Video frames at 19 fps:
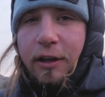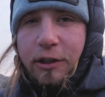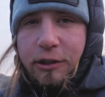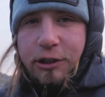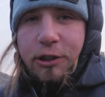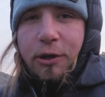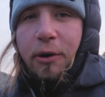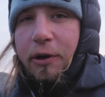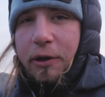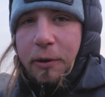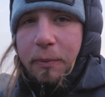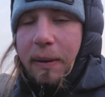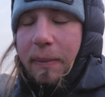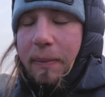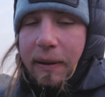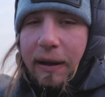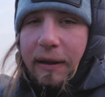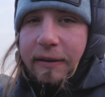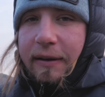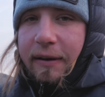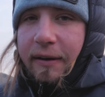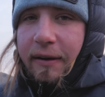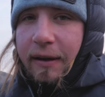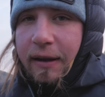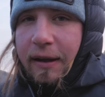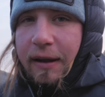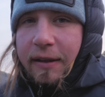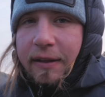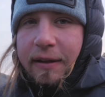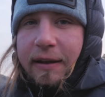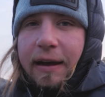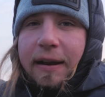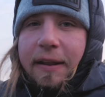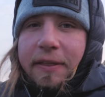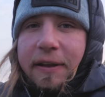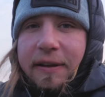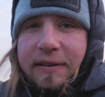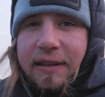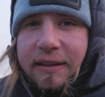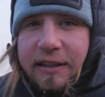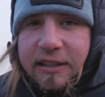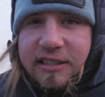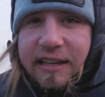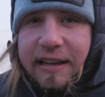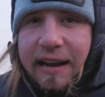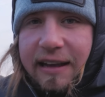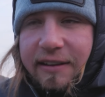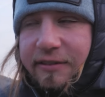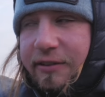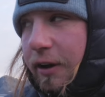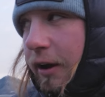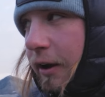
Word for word: show all you people out there the kind of things that the state has to